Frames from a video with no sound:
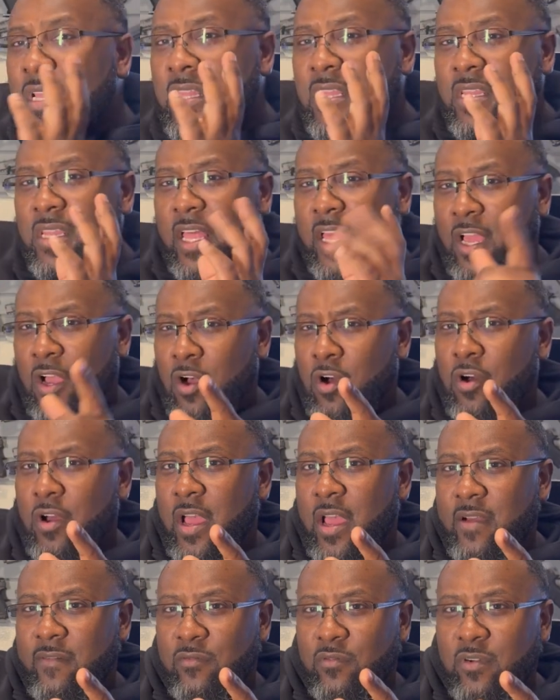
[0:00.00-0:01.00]
they all
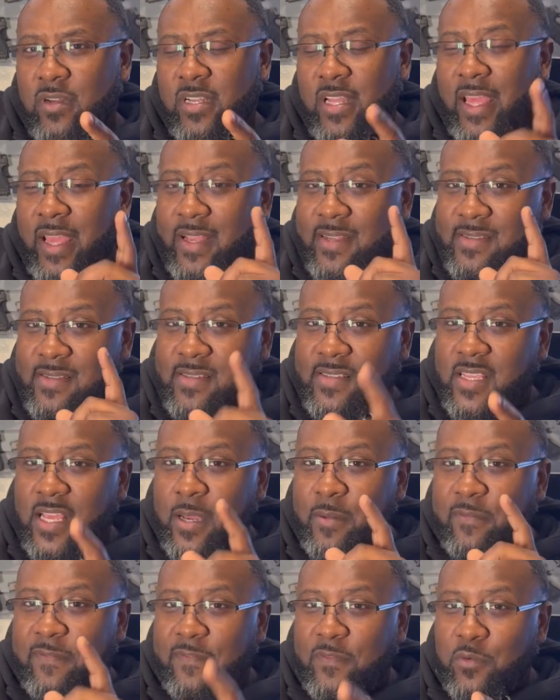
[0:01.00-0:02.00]
have one,
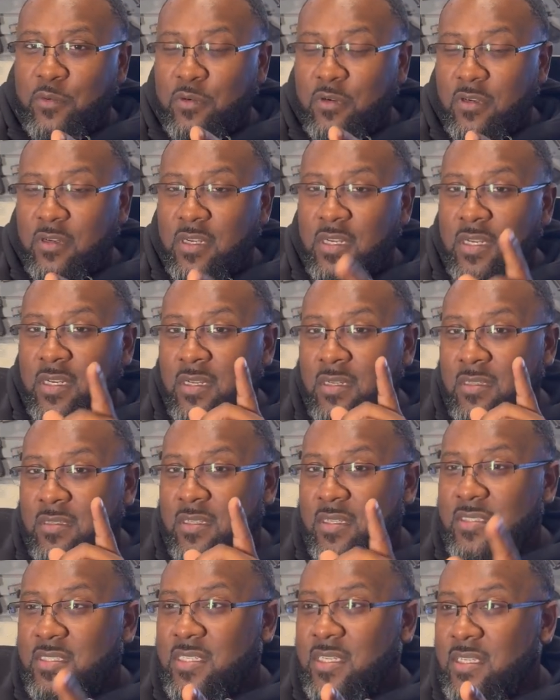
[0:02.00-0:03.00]
except for the
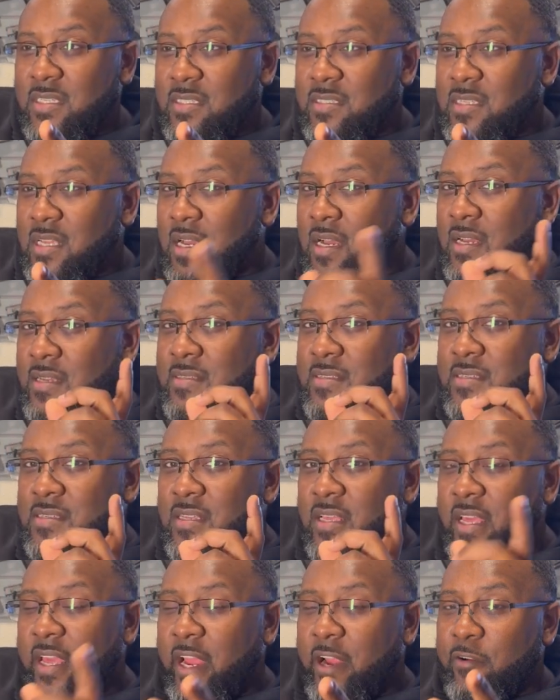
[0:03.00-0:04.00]
T-Sauce
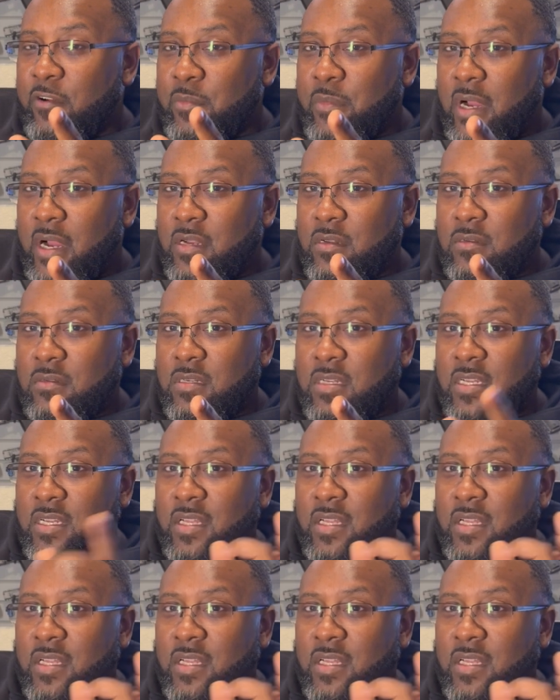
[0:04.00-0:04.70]
carry model.